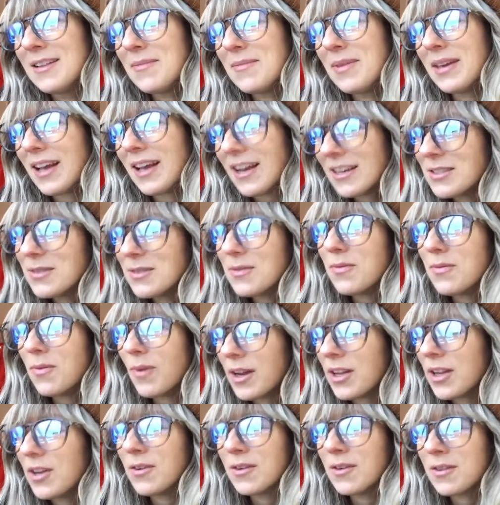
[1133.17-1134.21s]
because of
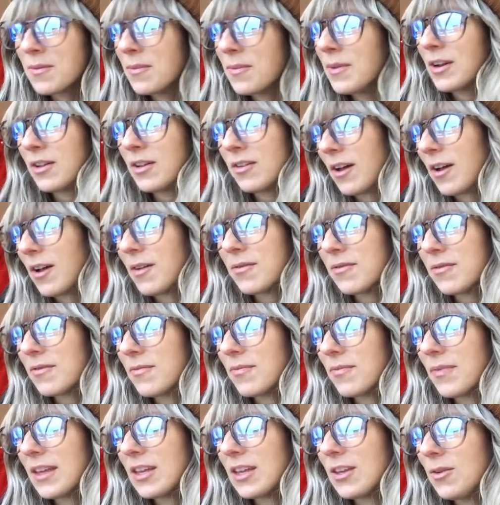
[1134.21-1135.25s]
what you're in the middle of,
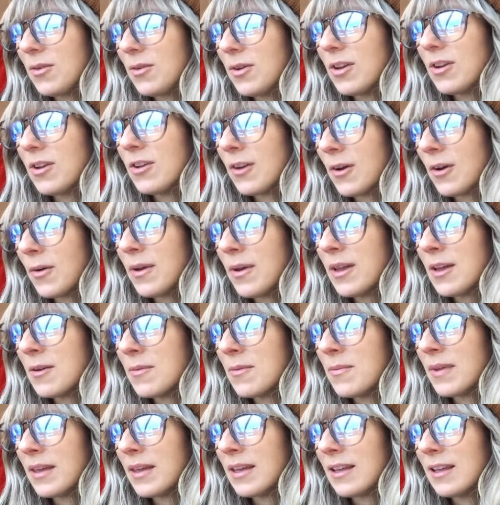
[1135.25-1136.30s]
that you could know
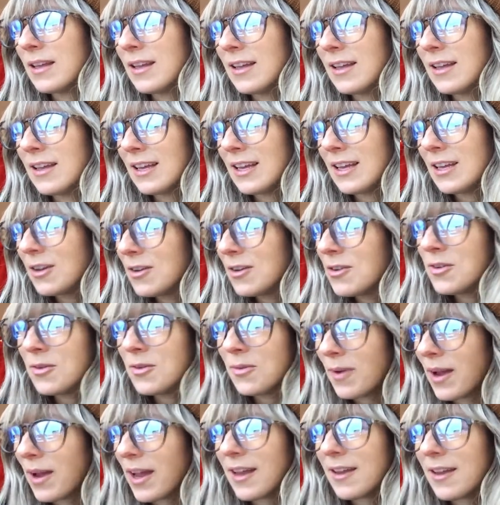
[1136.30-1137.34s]
him in a new
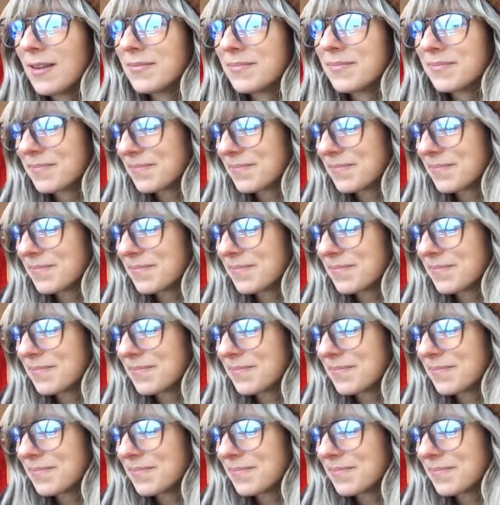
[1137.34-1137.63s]
way.